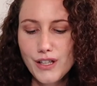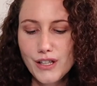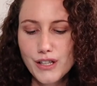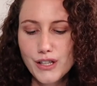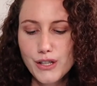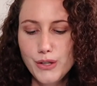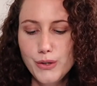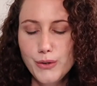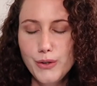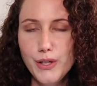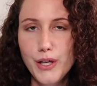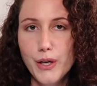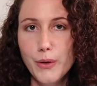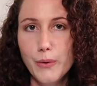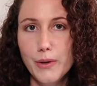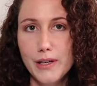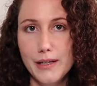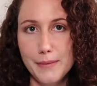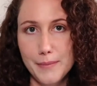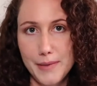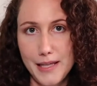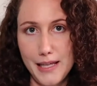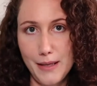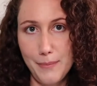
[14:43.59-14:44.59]
You know what
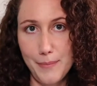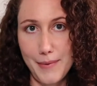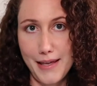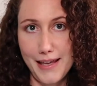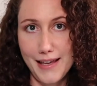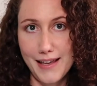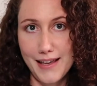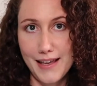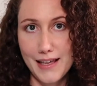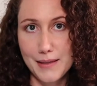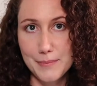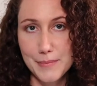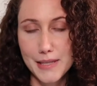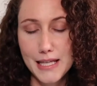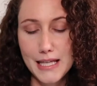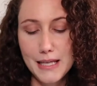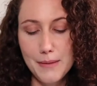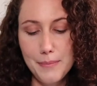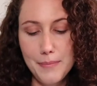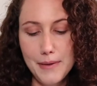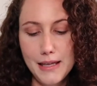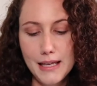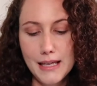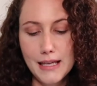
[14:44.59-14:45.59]
I'm keeping. I'm
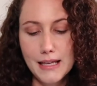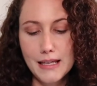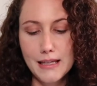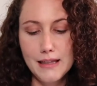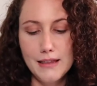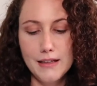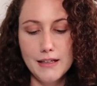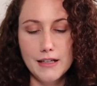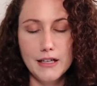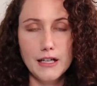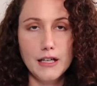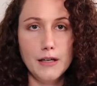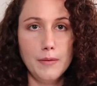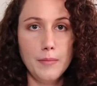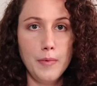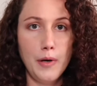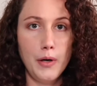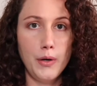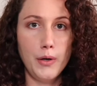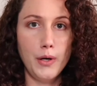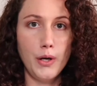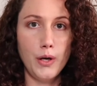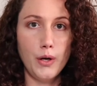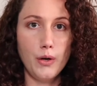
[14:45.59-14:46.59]
keeping the
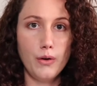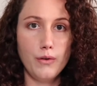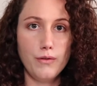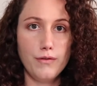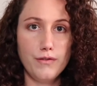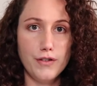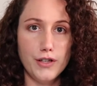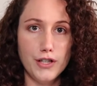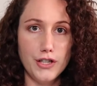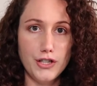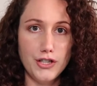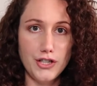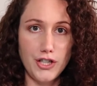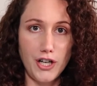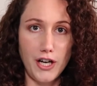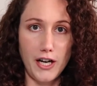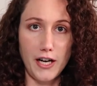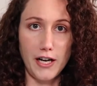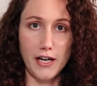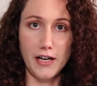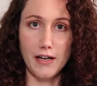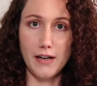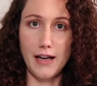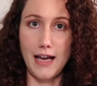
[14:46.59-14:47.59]
kimono for
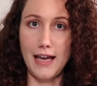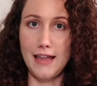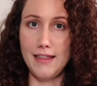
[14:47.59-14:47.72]
sure.